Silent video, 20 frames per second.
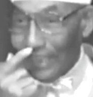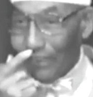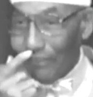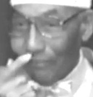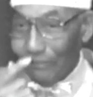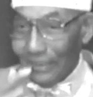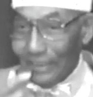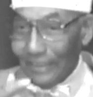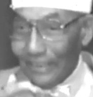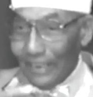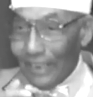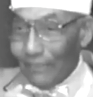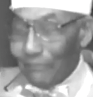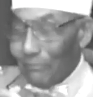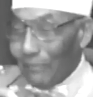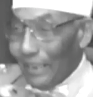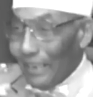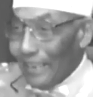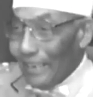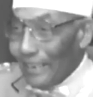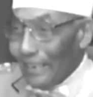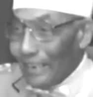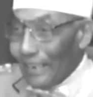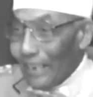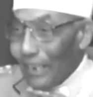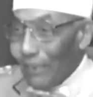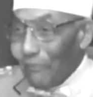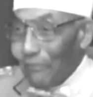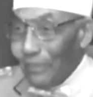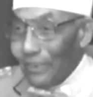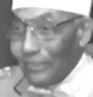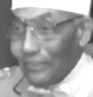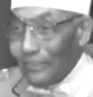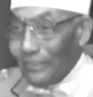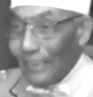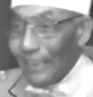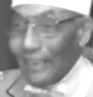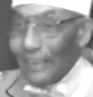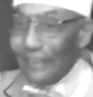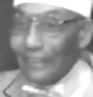when he had made
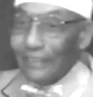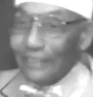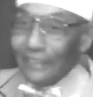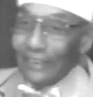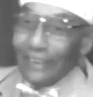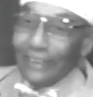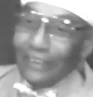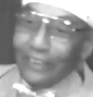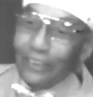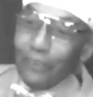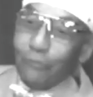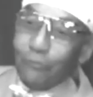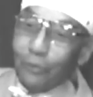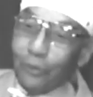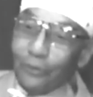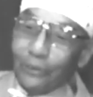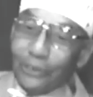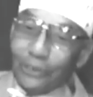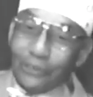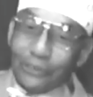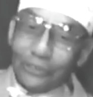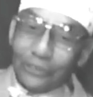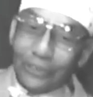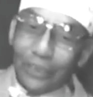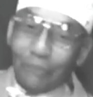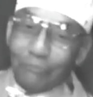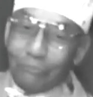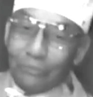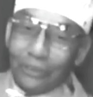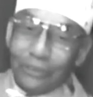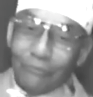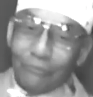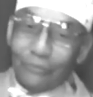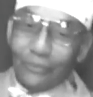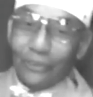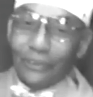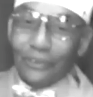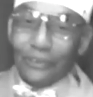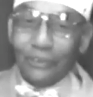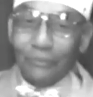everything, then he wanted something
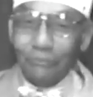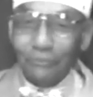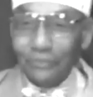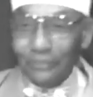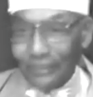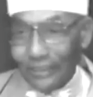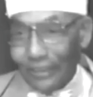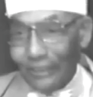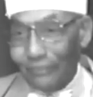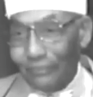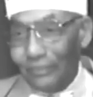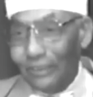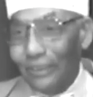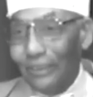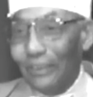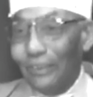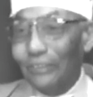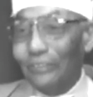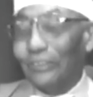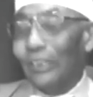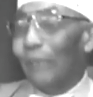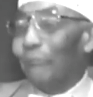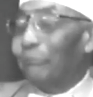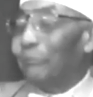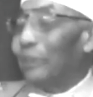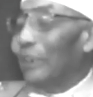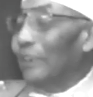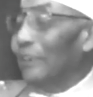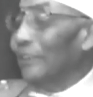for himself. Right. Something